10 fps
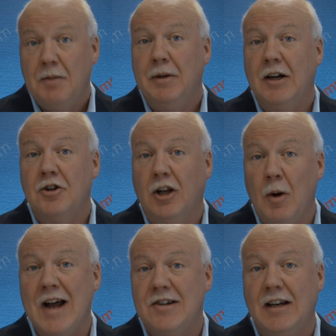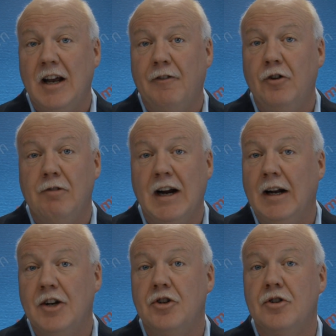because low acid canned food
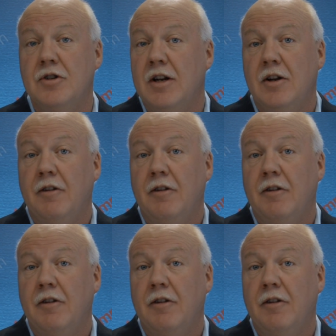regulations